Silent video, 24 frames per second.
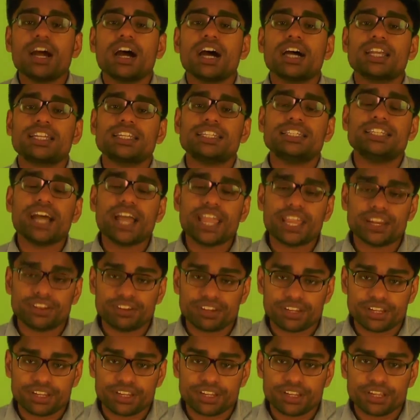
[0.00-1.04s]
a
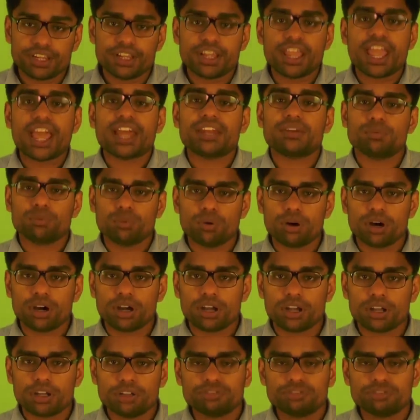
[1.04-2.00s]
diary at work.